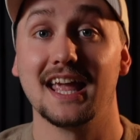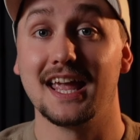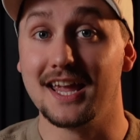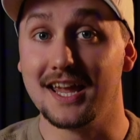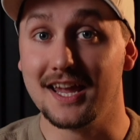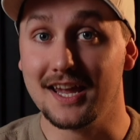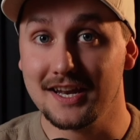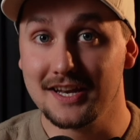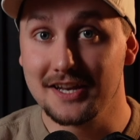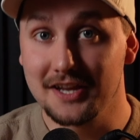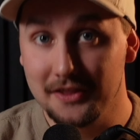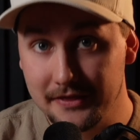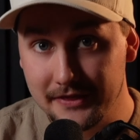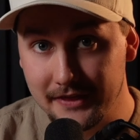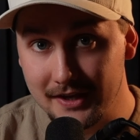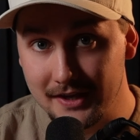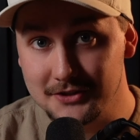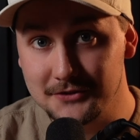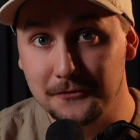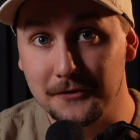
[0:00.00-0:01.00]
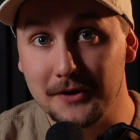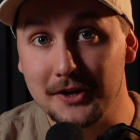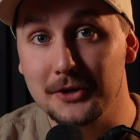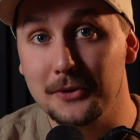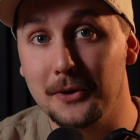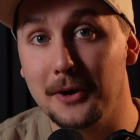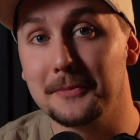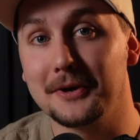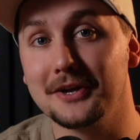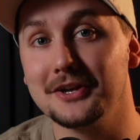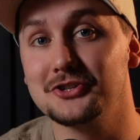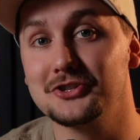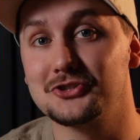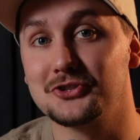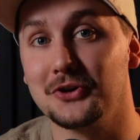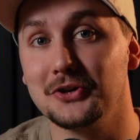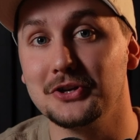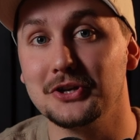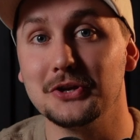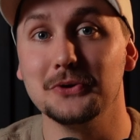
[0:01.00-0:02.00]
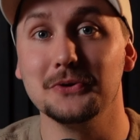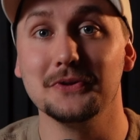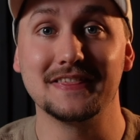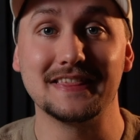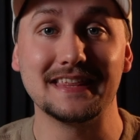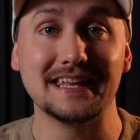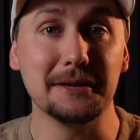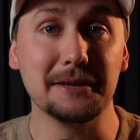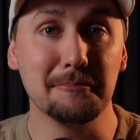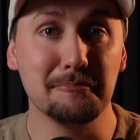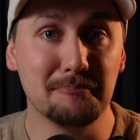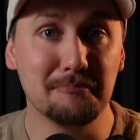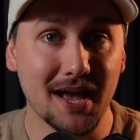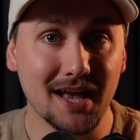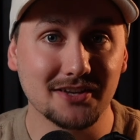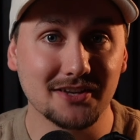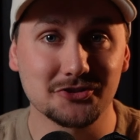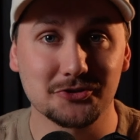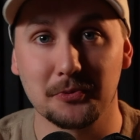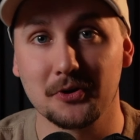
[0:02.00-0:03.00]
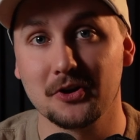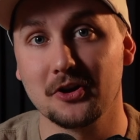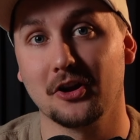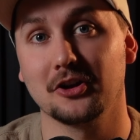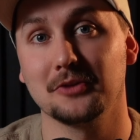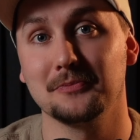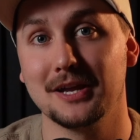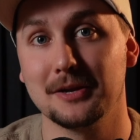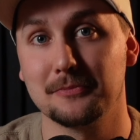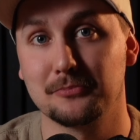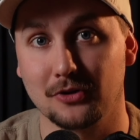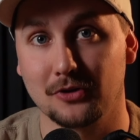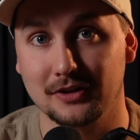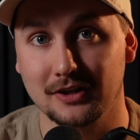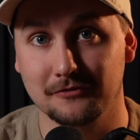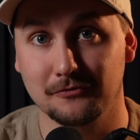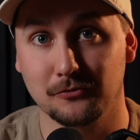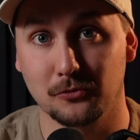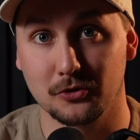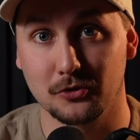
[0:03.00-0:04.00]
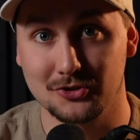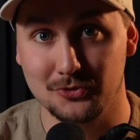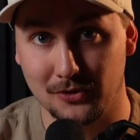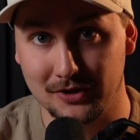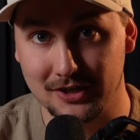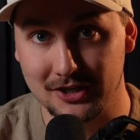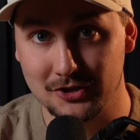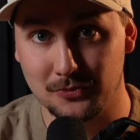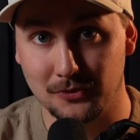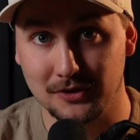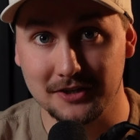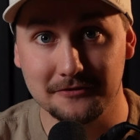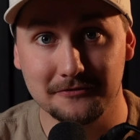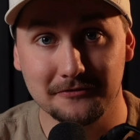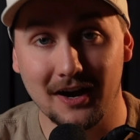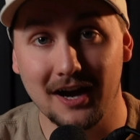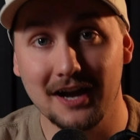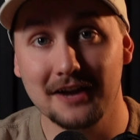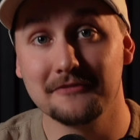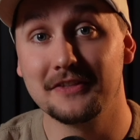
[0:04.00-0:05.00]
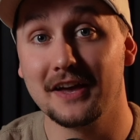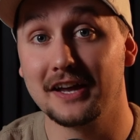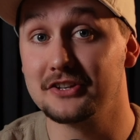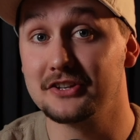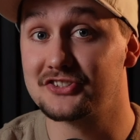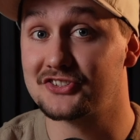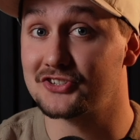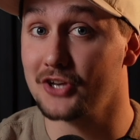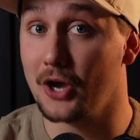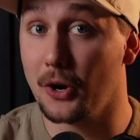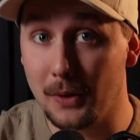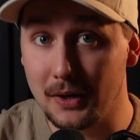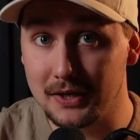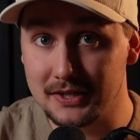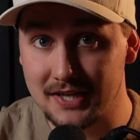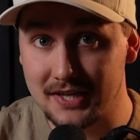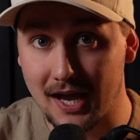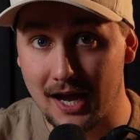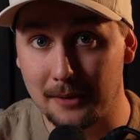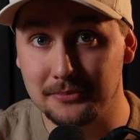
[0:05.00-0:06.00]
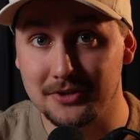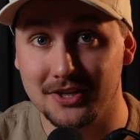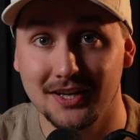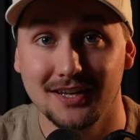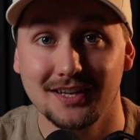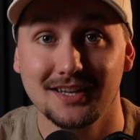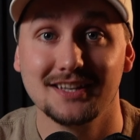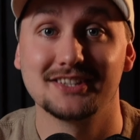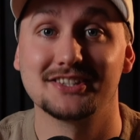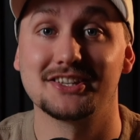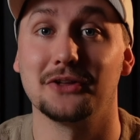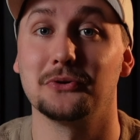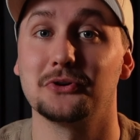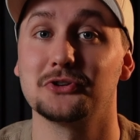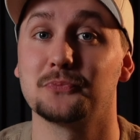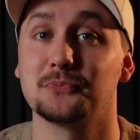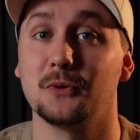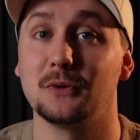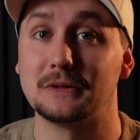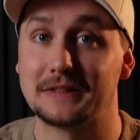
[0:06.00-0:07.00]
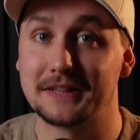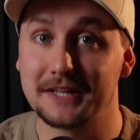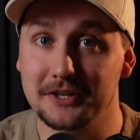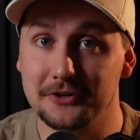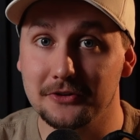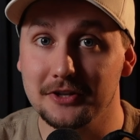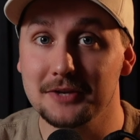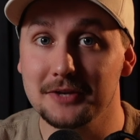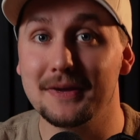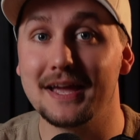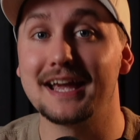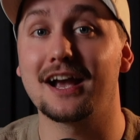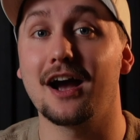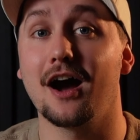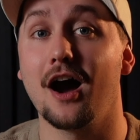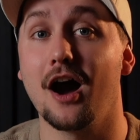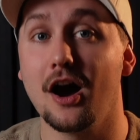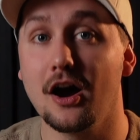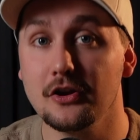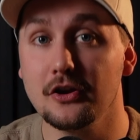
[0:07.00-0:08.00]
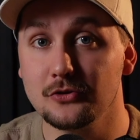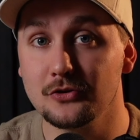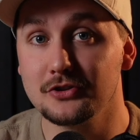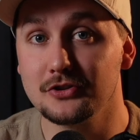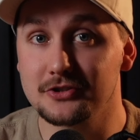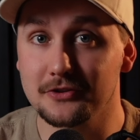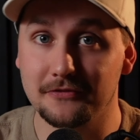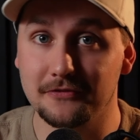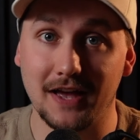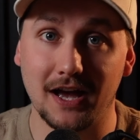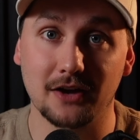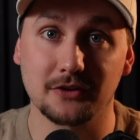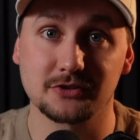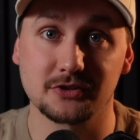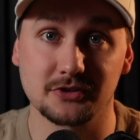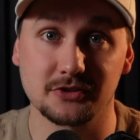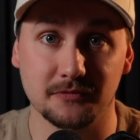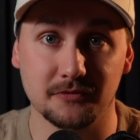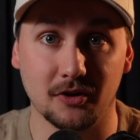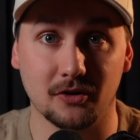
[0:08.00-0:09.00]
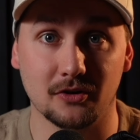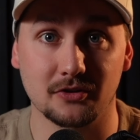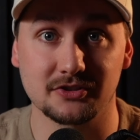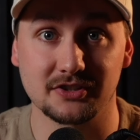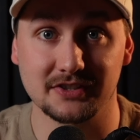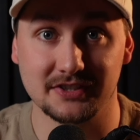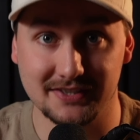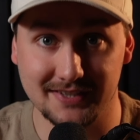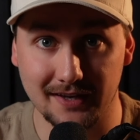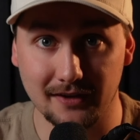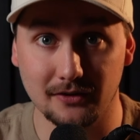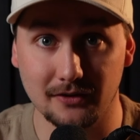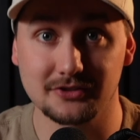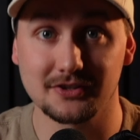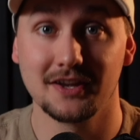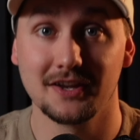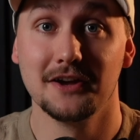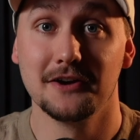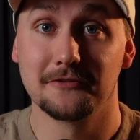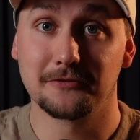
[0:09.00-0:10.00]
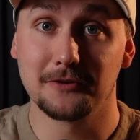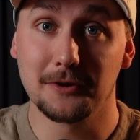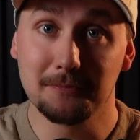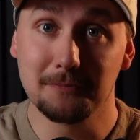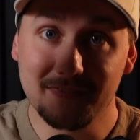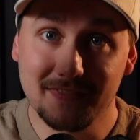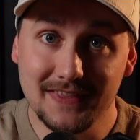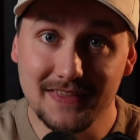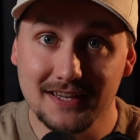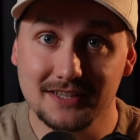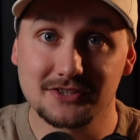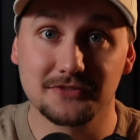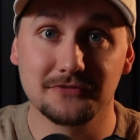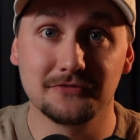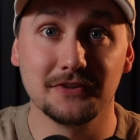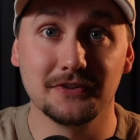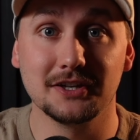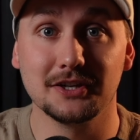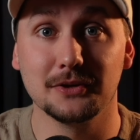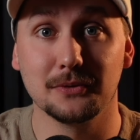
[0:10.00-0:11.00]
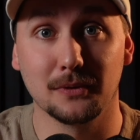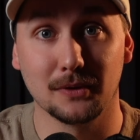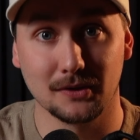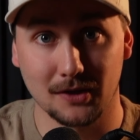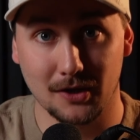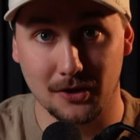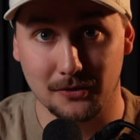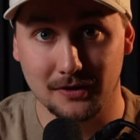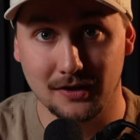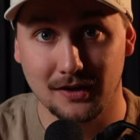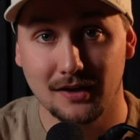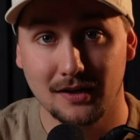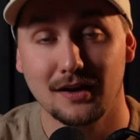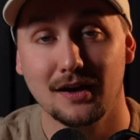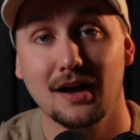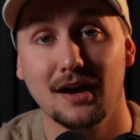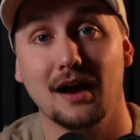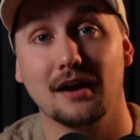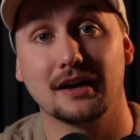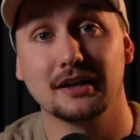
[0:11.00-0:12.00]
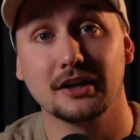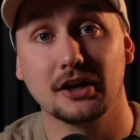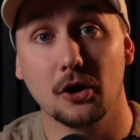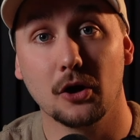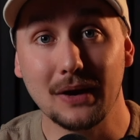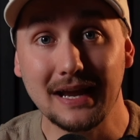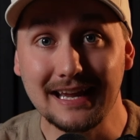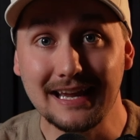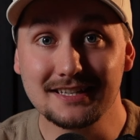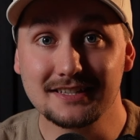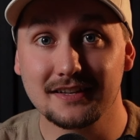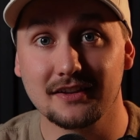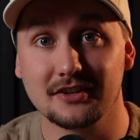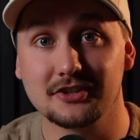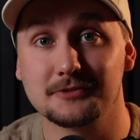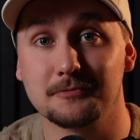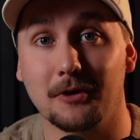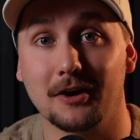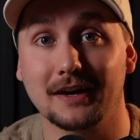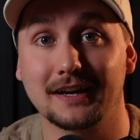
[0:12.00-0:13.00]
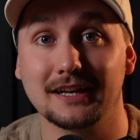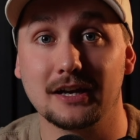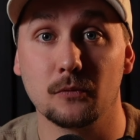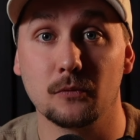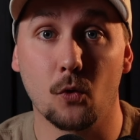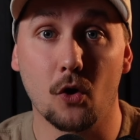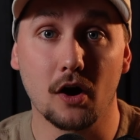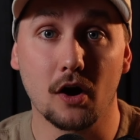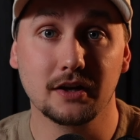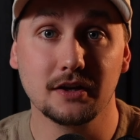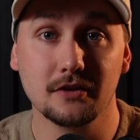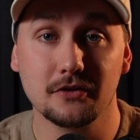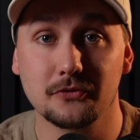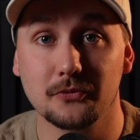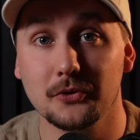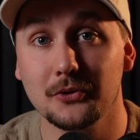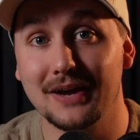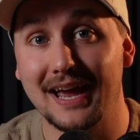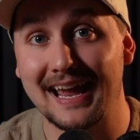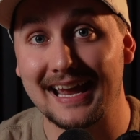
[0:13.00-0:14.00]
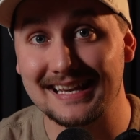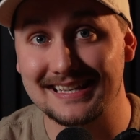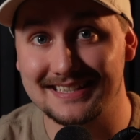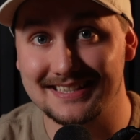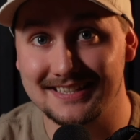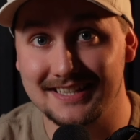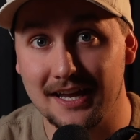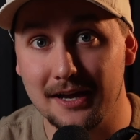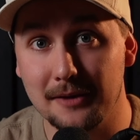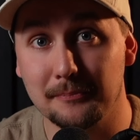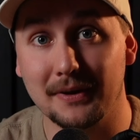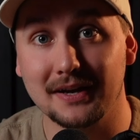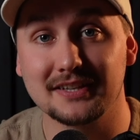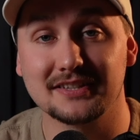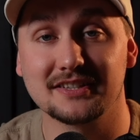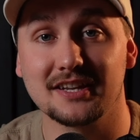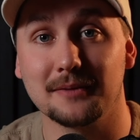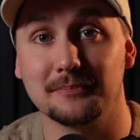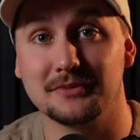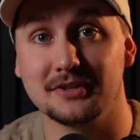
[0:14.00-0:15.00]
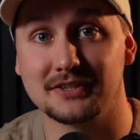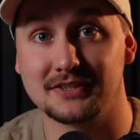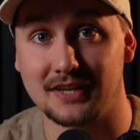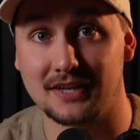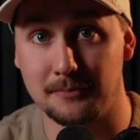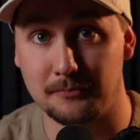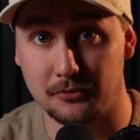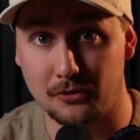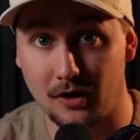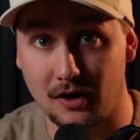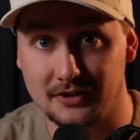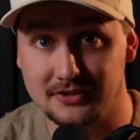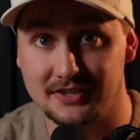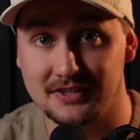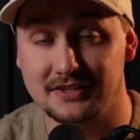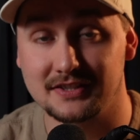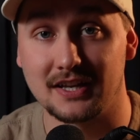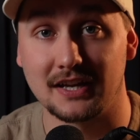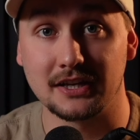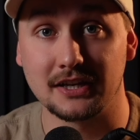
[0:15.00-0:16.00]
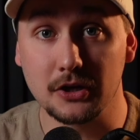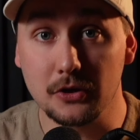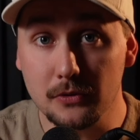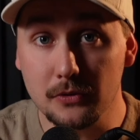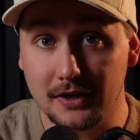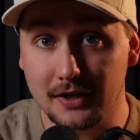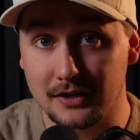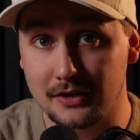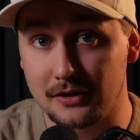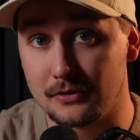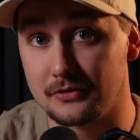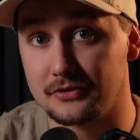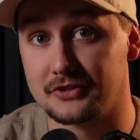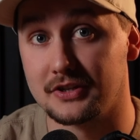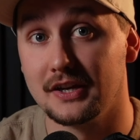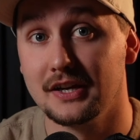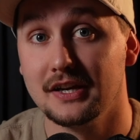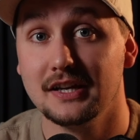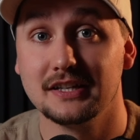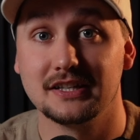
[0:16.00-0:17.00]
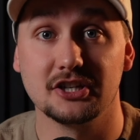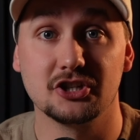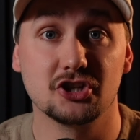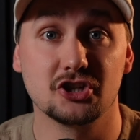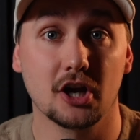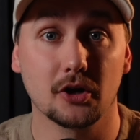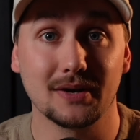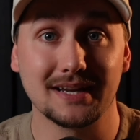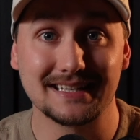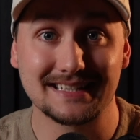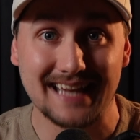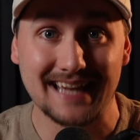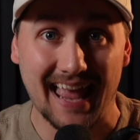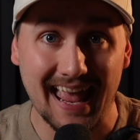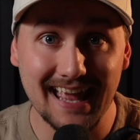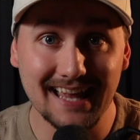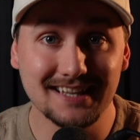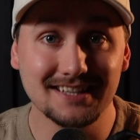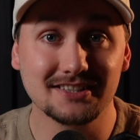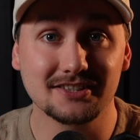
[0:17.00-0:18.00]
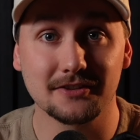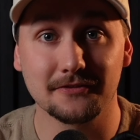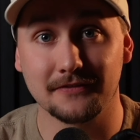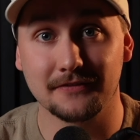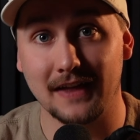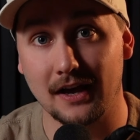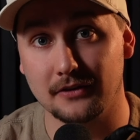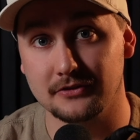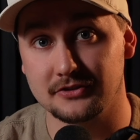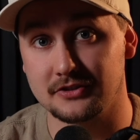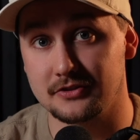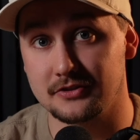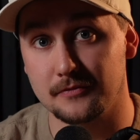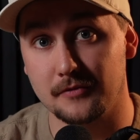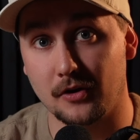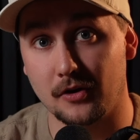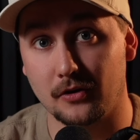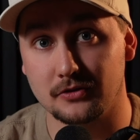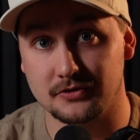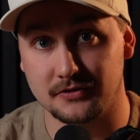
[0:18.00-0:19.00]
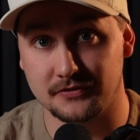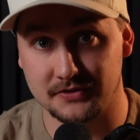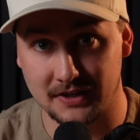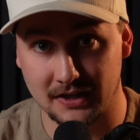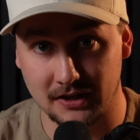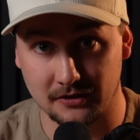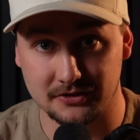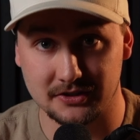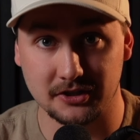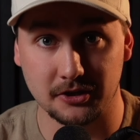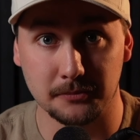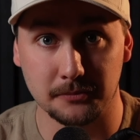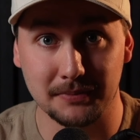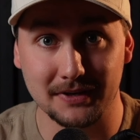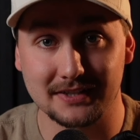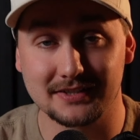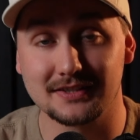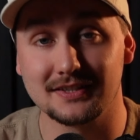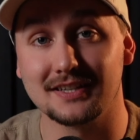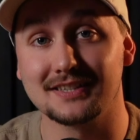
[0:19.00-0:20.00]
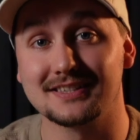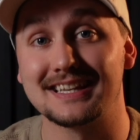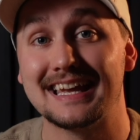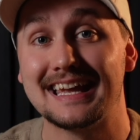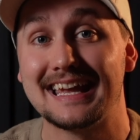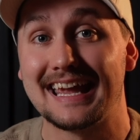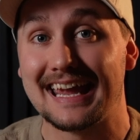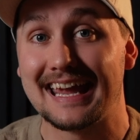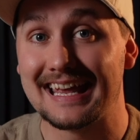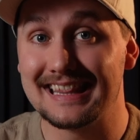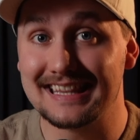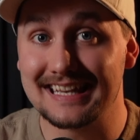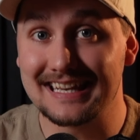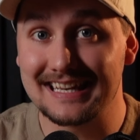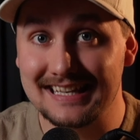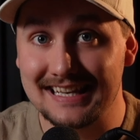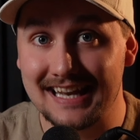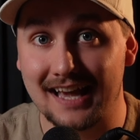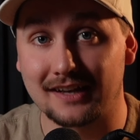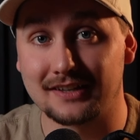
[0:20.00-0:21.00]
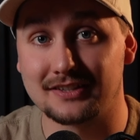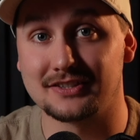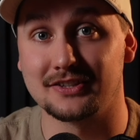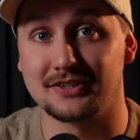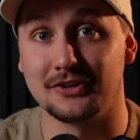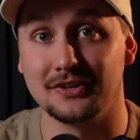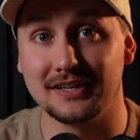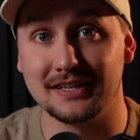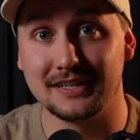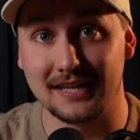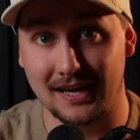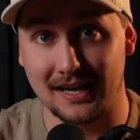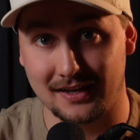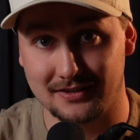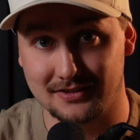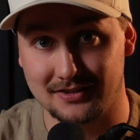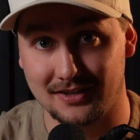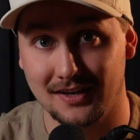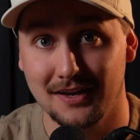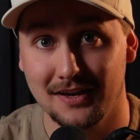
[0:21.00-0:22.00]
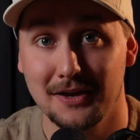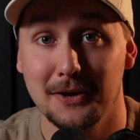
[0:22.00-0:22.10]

In this video, I'm going to show you the best print-on-demand product for 2025 that is so untapped, sellers will literally make hundreds of thousands of dollars in sales from this video alone. I'm going to go into this market and walk you through a step-by-step design process that you can use to generate tens of thousands of dollars of sales in your business in the next 30 days.